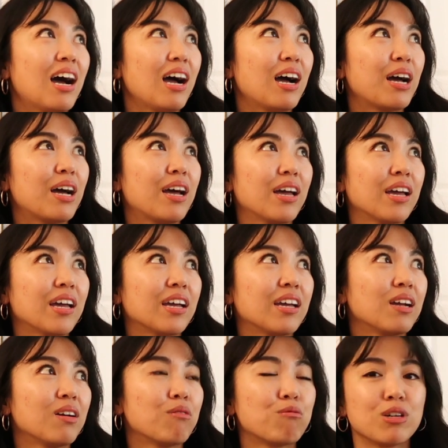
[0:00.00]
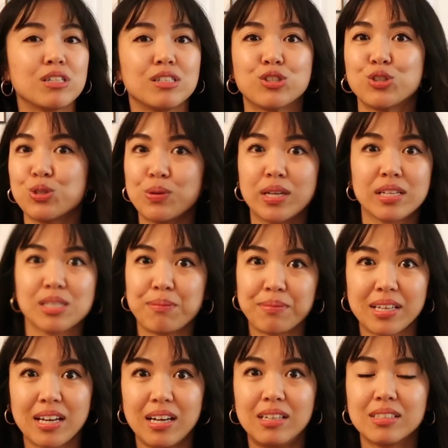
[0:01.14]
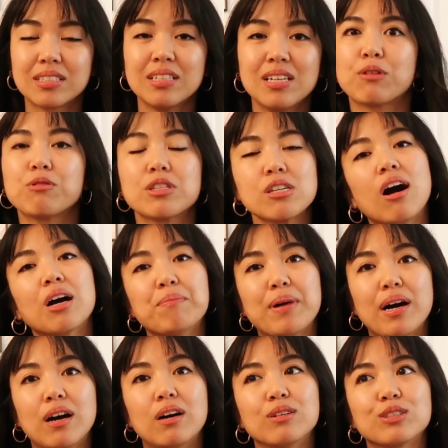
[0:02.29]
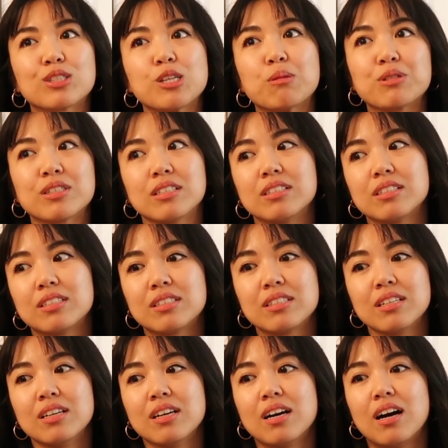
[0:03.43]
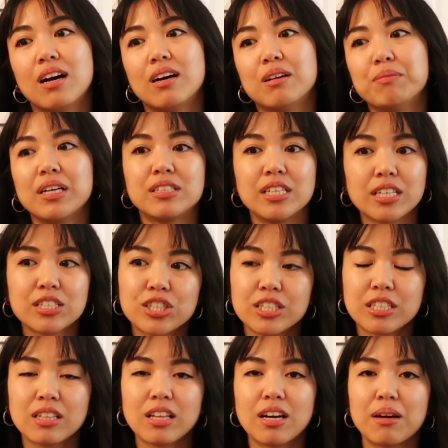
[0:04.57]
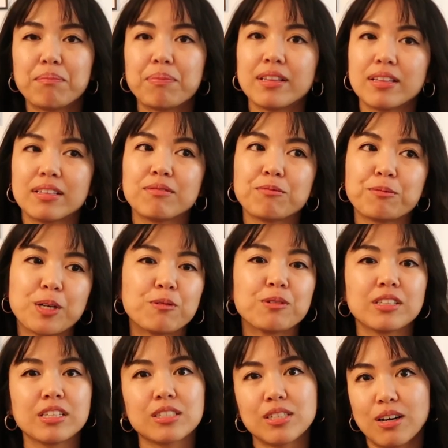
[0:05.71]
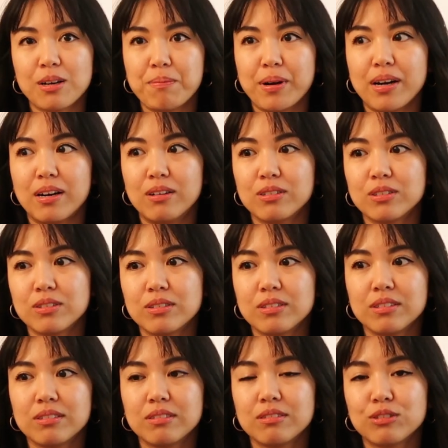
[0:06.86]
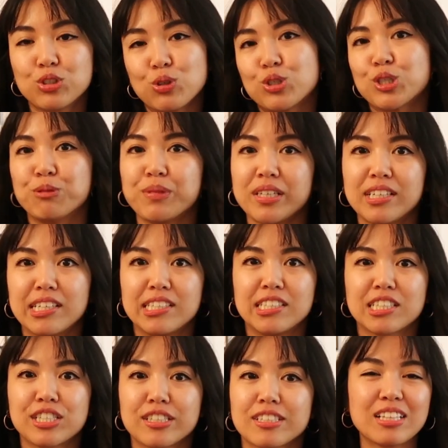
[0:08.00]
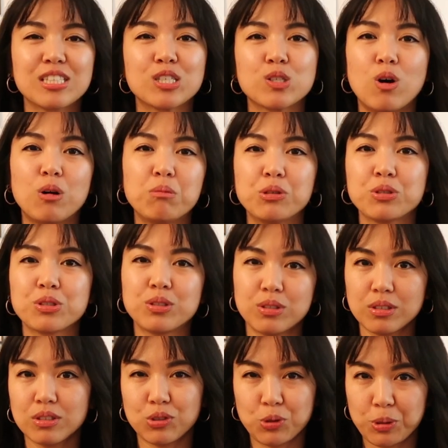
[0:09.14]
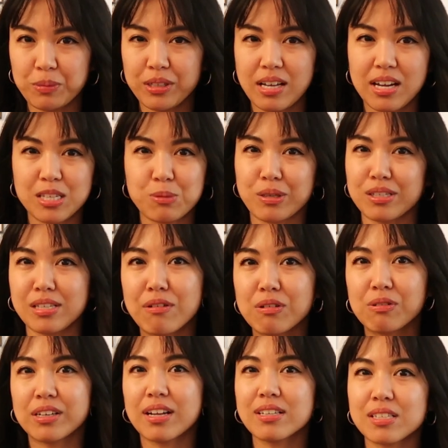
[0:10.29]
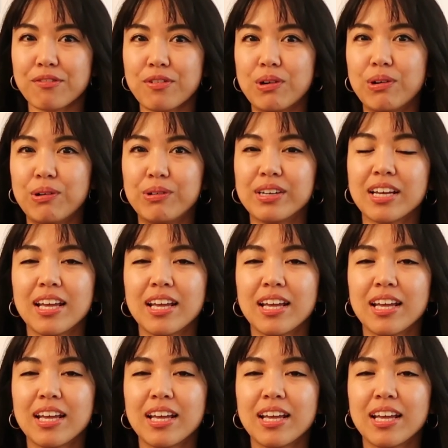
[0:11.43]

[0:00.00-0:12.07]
I was doing something else. Like, we talk about substance um, addiction a lot, but we don't really talk about social media addiction. It's almost normalized because everyone has a phone.